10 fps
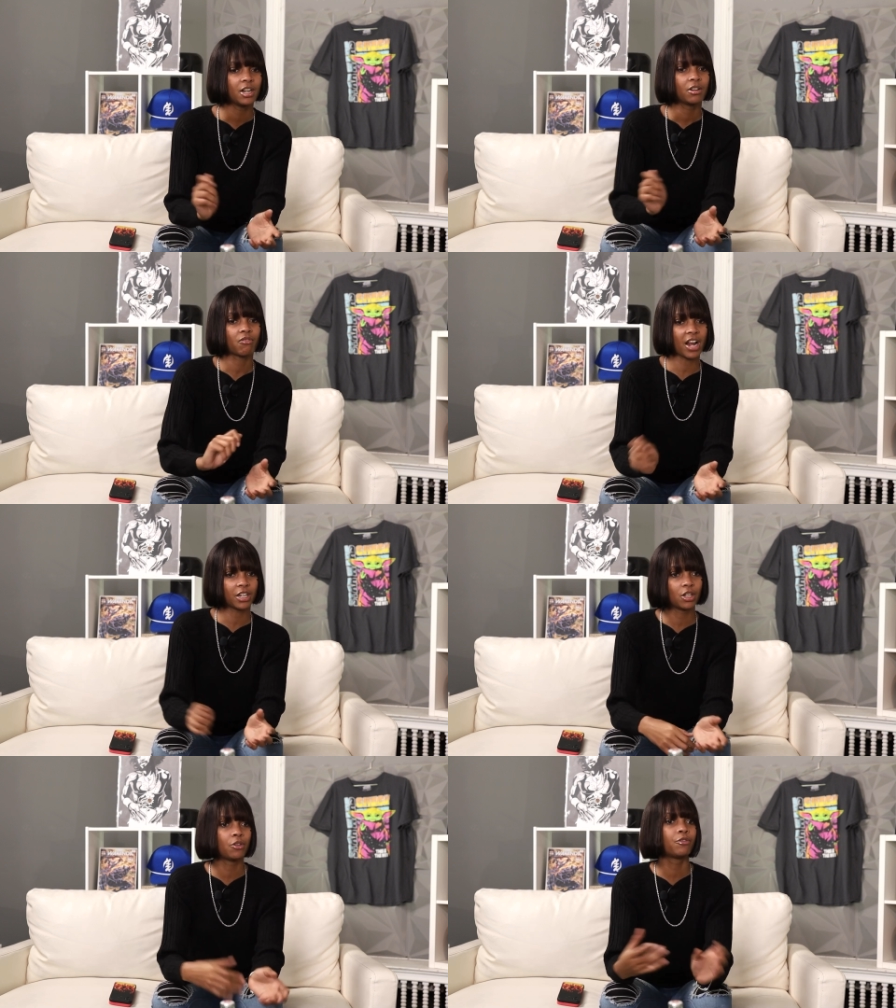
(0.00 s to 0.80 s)
write a
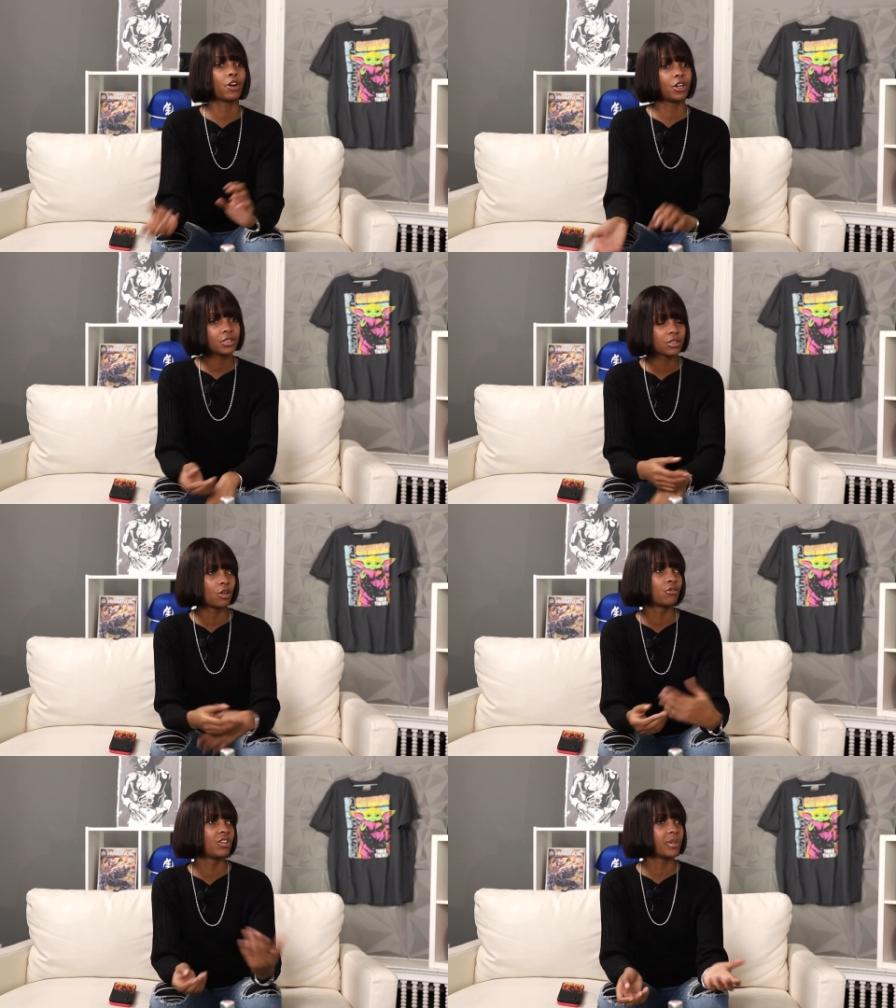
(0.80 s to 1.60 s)
little verse,
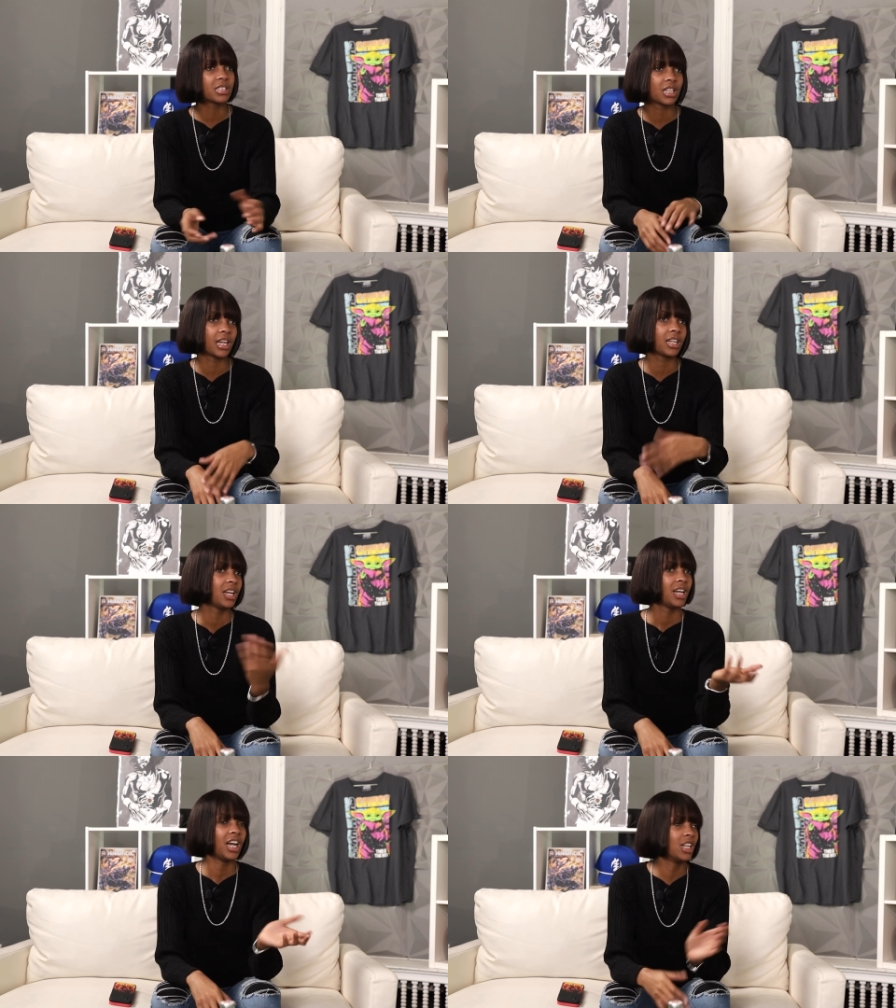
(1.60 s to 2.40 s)
little remix of like
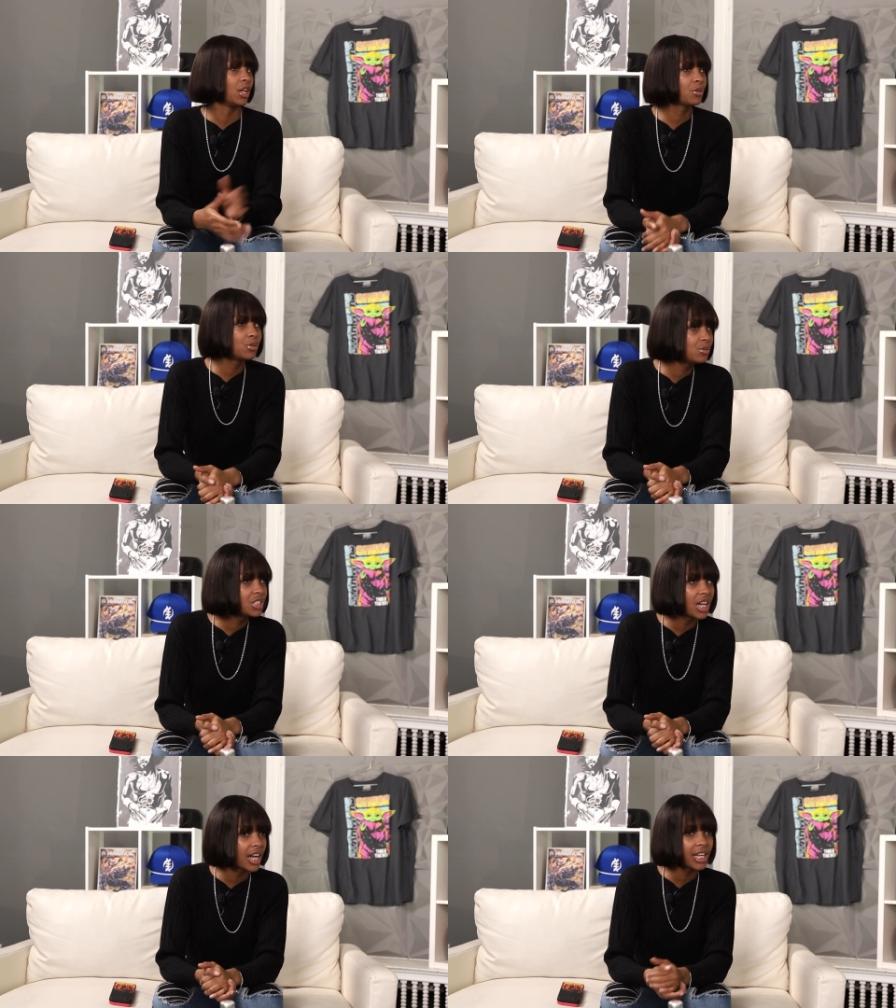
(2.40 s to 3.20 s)
LL Cool
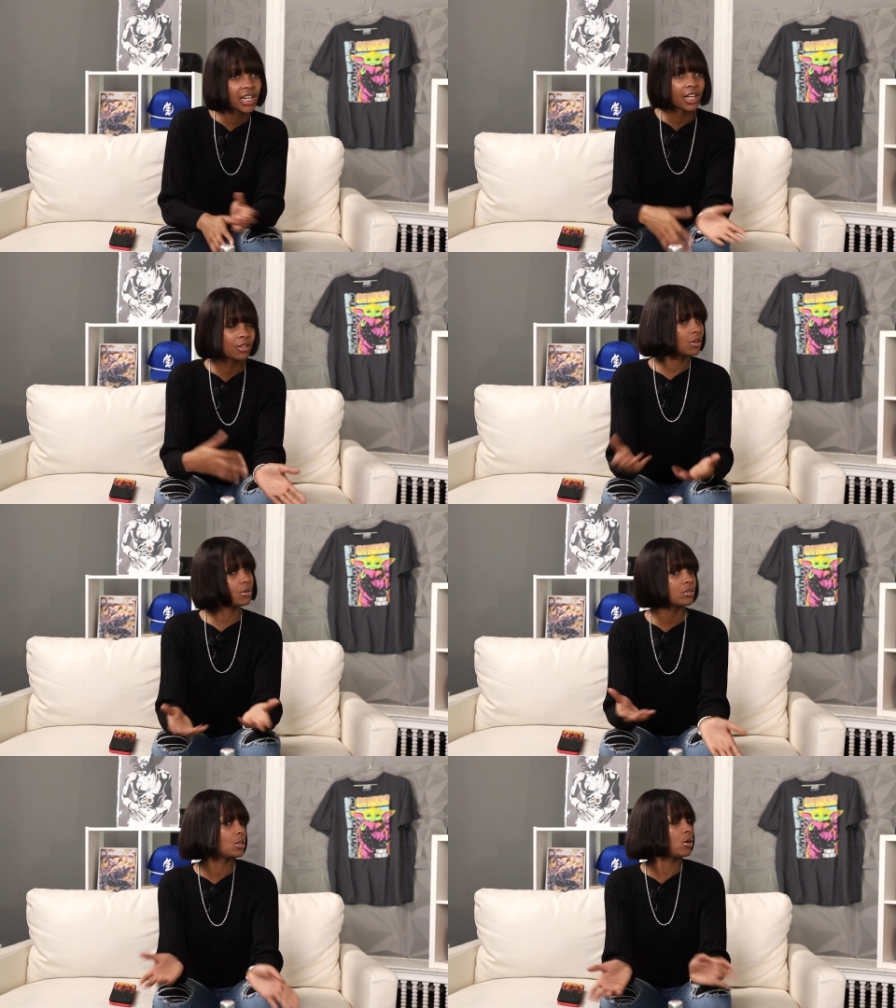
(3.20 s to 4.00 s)
J, like you
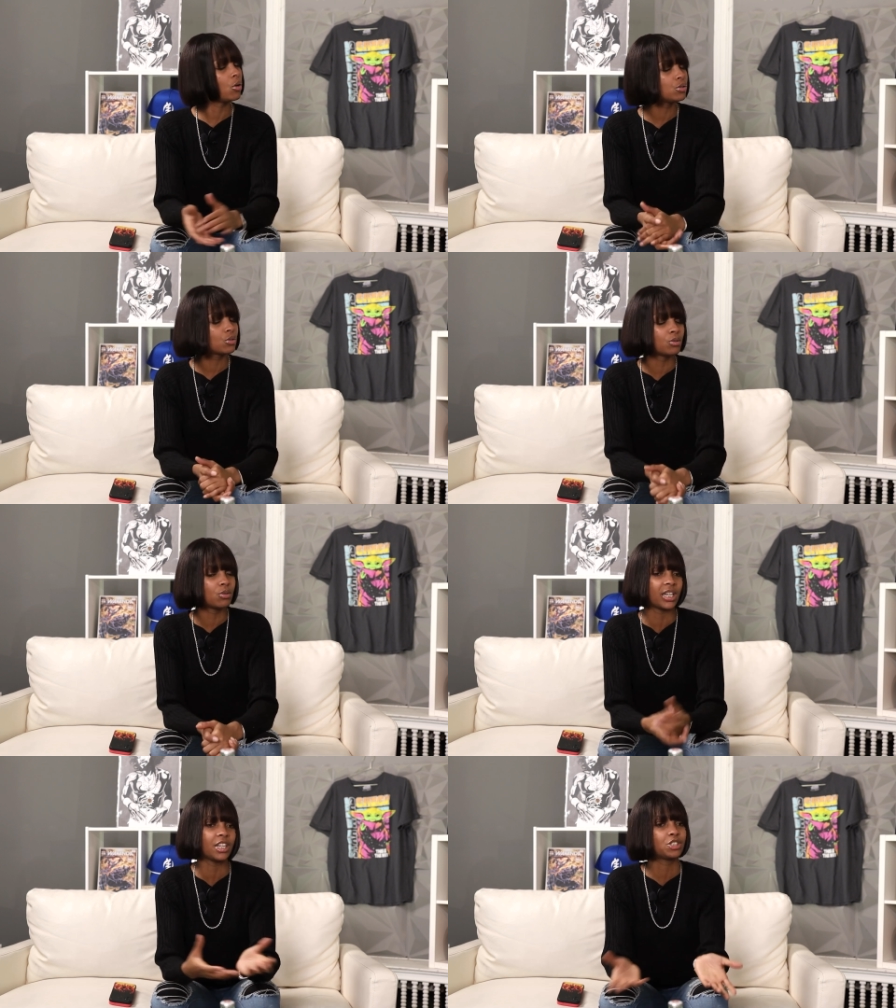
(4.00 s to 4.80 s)
know, a little old school.
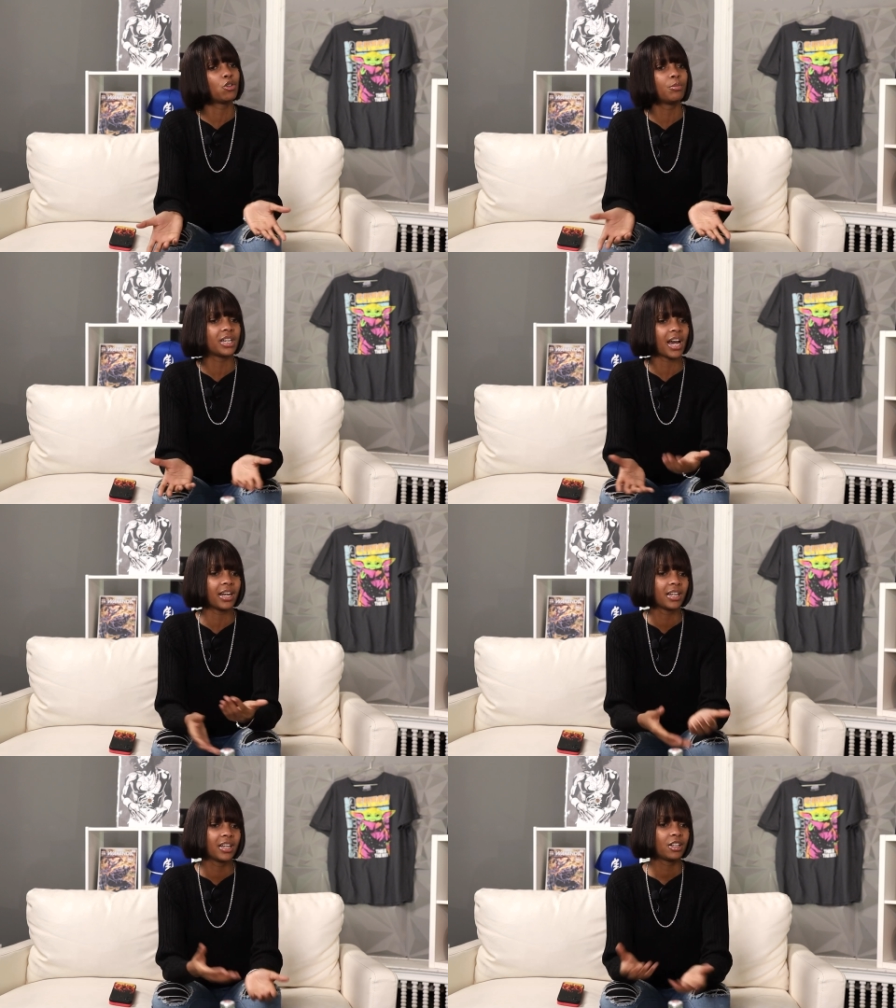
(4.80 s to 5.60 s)
And that showed me
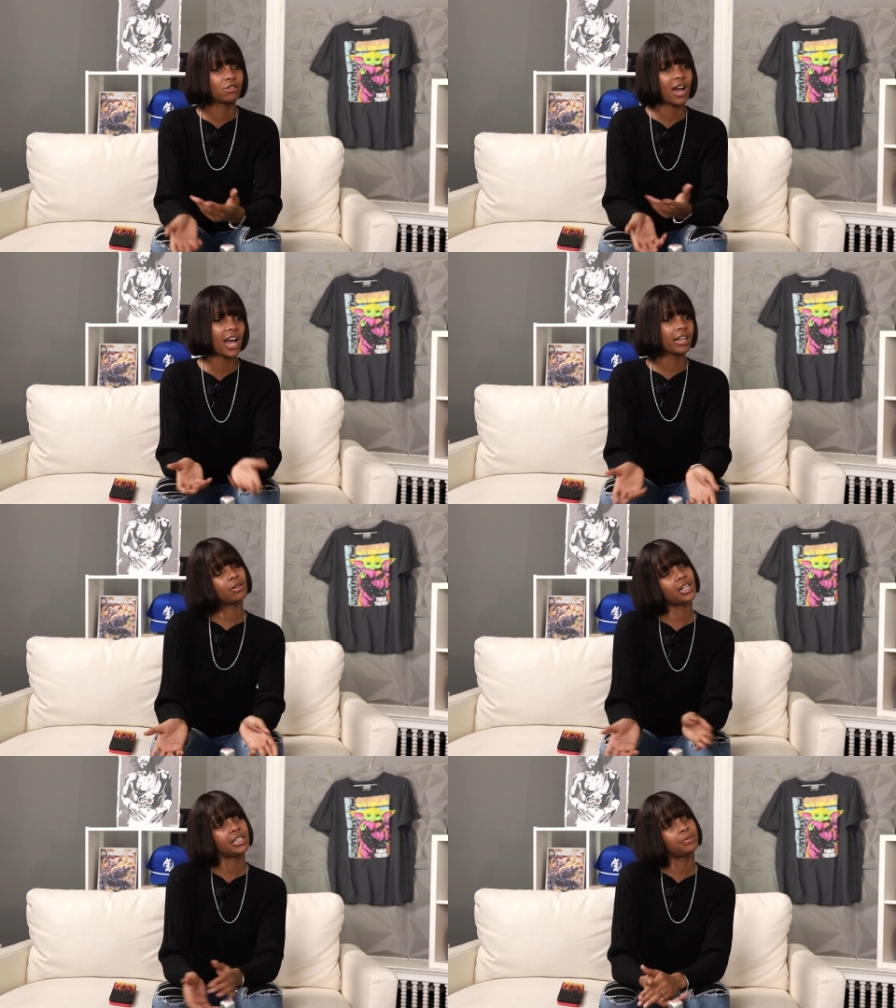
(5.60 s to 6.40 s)
that I had a
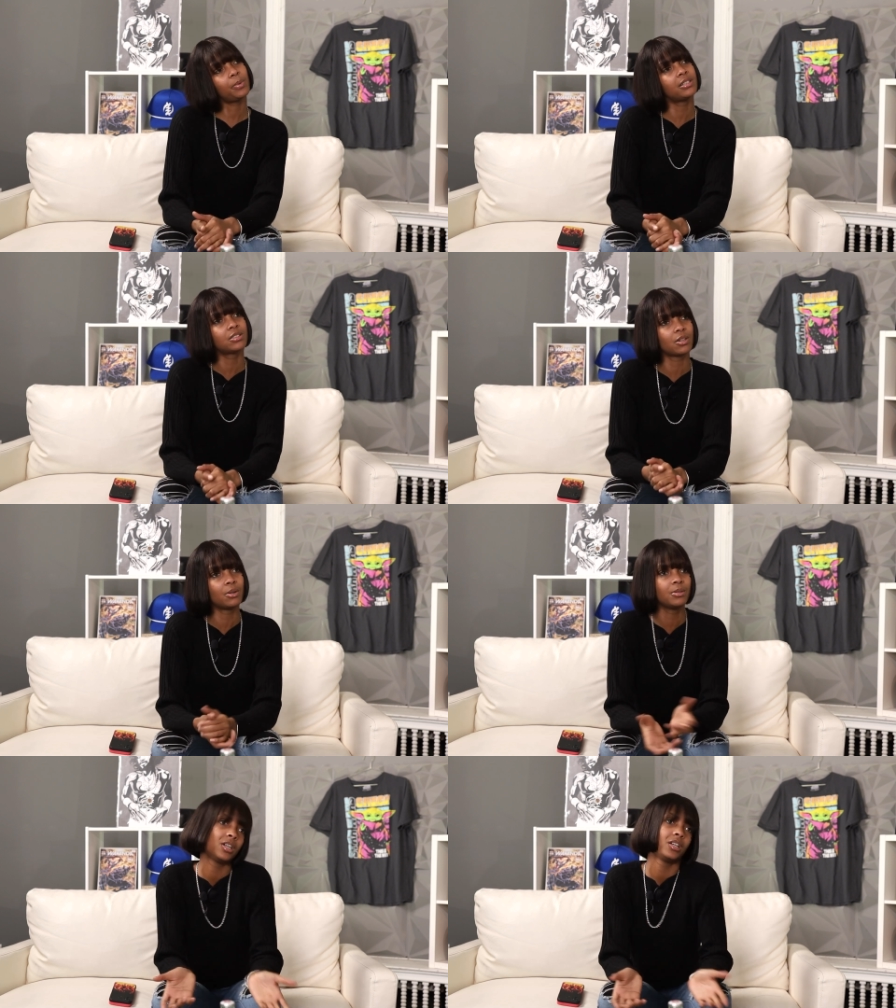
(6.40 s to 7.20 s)
little nice pen.
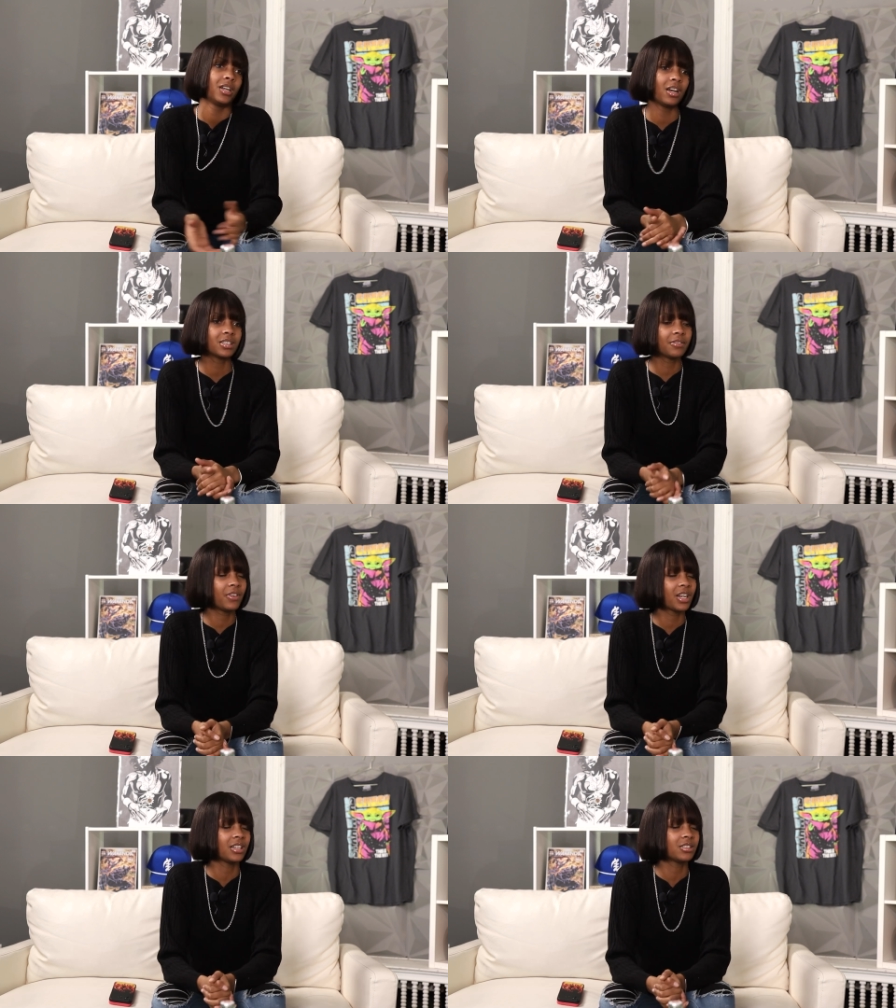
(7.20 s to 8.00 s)
So I was like,
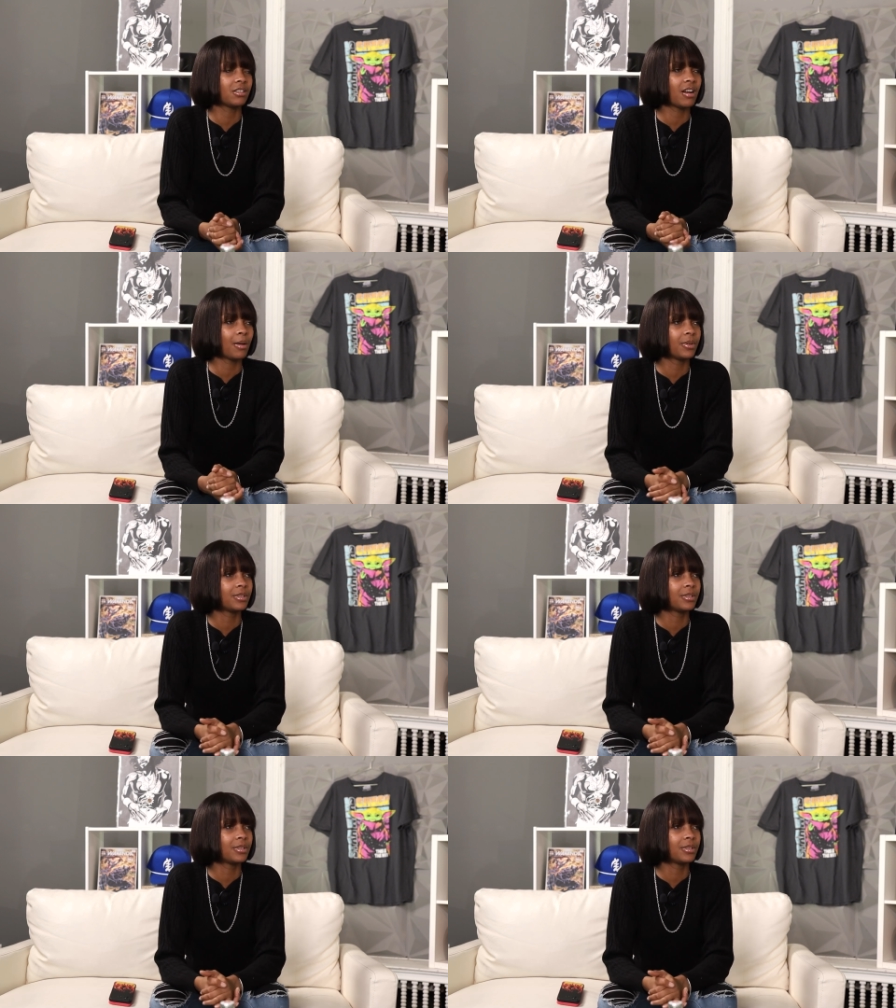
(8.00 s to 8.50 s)
fuck, I started rapping.